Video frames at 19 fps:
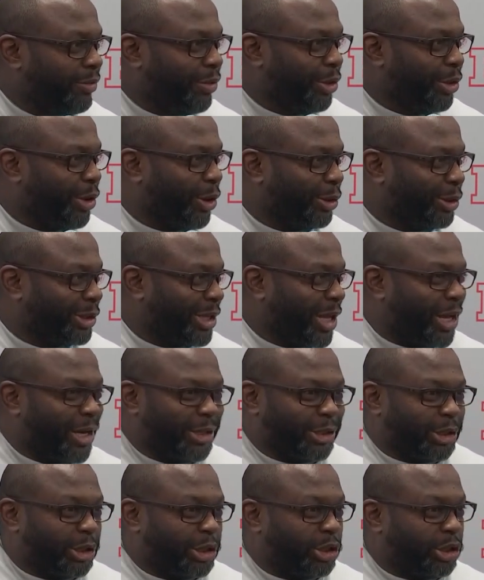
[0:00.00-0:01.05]
You know, this guy
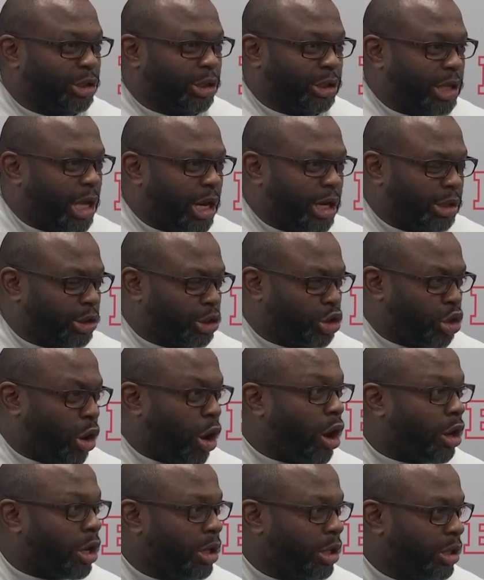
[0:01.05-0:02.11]
doesn't
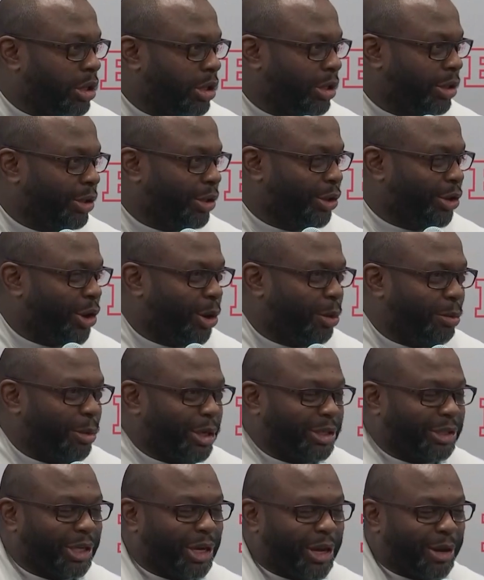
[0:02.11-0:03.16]
talk, you know,
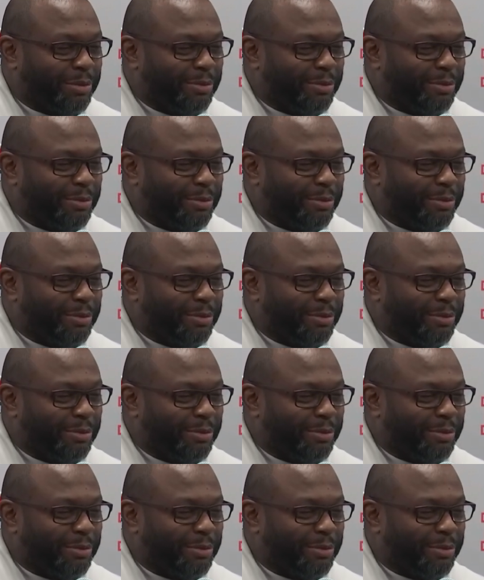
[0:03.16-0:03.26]
but